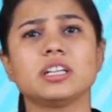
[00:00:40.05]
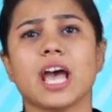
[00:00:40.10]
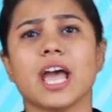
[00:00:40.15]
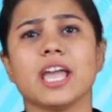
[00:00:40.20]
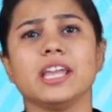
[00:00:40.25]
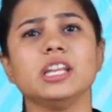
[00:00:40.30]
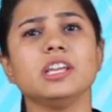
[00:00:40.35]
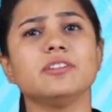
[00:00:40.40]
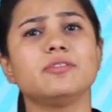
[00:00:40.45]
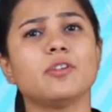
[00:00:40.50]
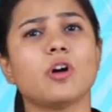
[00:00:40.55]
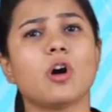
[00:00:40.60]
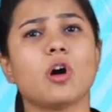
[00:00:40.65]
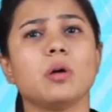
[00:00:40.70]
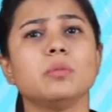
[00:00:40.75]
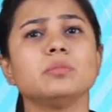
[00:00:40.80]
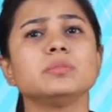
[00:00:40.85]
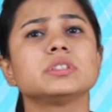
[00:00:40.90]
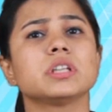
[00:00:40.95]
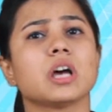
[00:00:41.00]
tiny
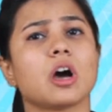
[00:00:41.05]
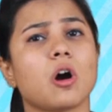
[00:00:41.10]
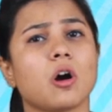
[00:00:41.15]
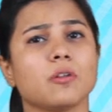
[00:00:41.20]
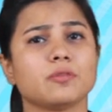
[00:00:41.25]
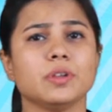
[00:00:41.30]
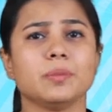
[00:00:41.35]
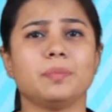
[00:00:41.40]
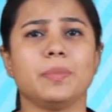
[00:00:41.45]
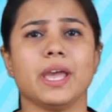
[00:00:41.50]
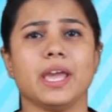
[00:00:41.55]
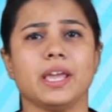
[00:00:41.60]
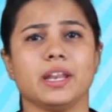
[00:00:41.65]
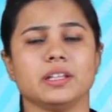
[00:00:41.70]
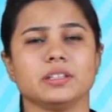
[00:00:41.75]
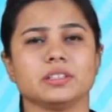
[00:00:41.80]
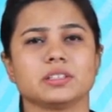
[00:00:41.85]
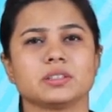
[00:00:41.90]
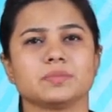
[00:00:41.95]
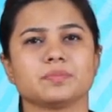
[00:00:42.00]
forms of the
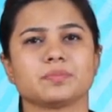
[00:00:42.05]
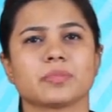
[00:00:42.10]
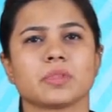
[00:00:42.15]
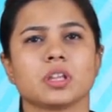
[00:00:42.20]
parents.